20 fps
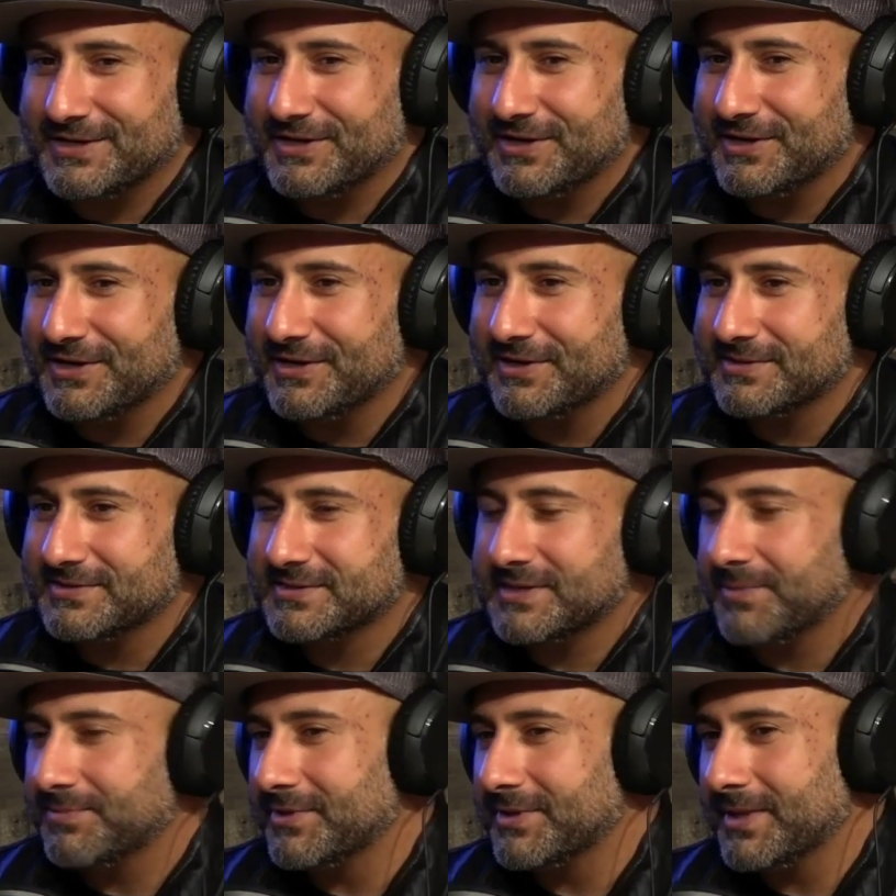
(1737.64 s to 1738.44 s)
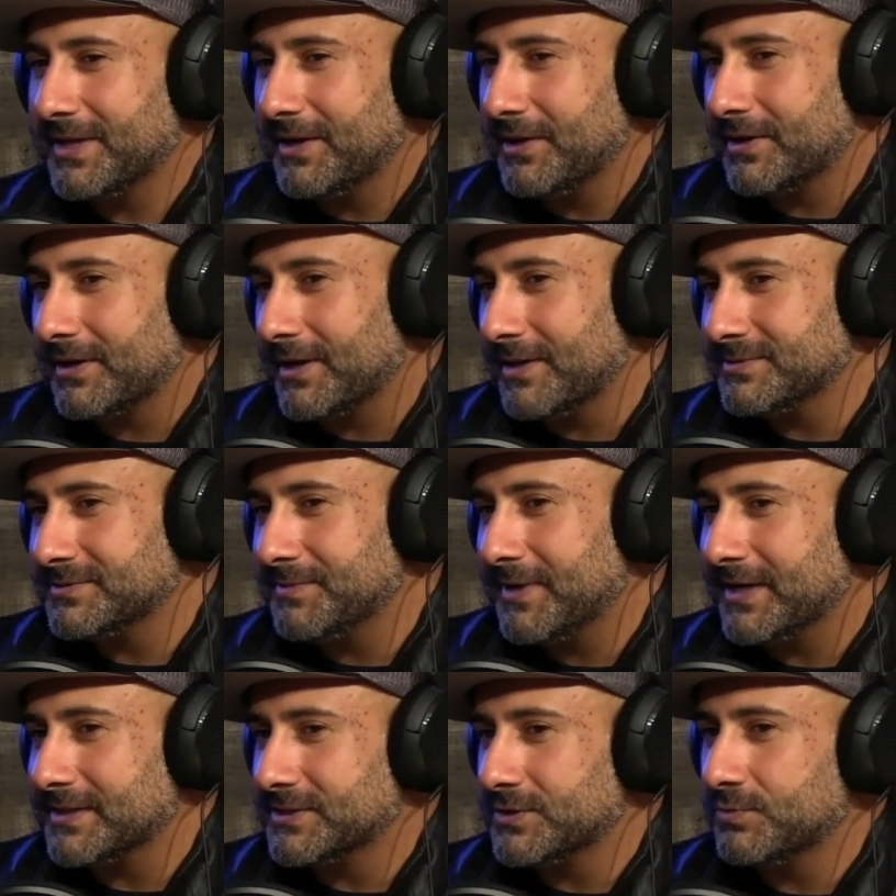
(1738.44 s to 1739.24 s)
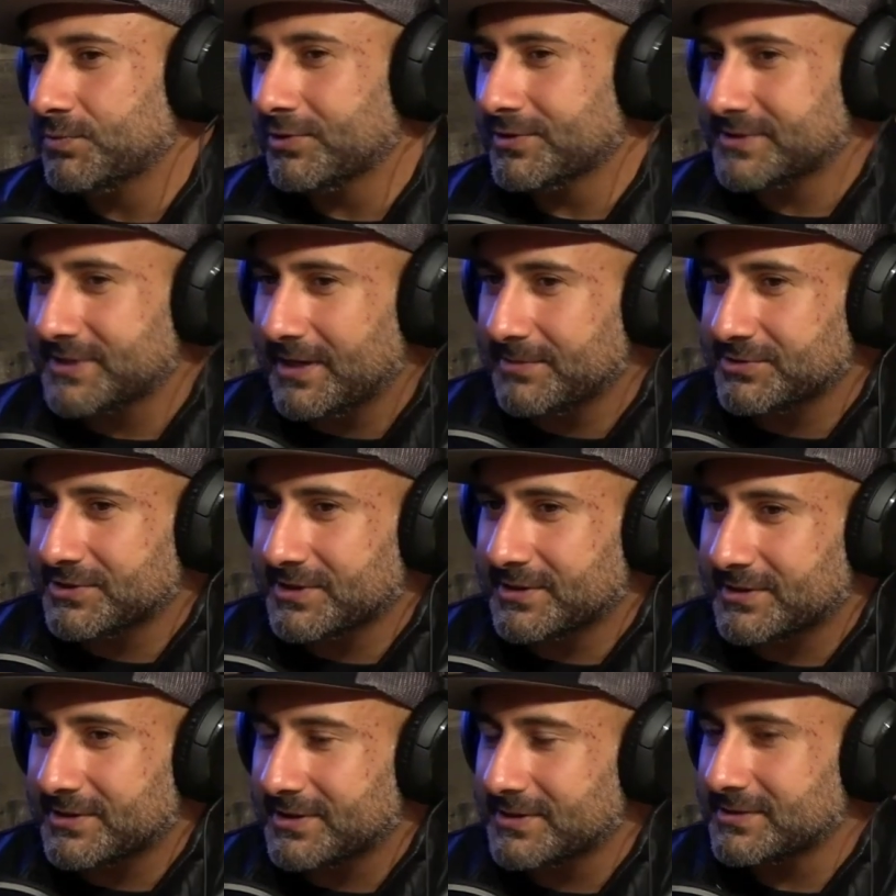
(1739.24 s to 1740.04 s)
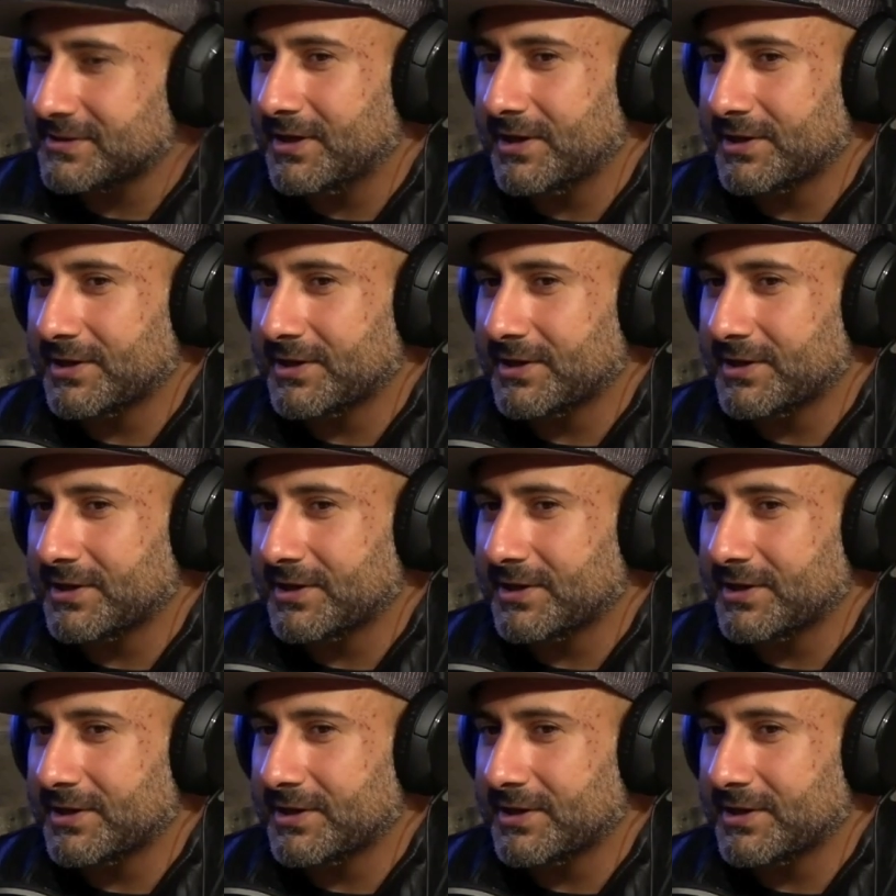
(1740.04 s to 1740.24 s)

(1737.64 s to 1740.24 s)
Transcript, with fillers: uh, something that comes back to perception because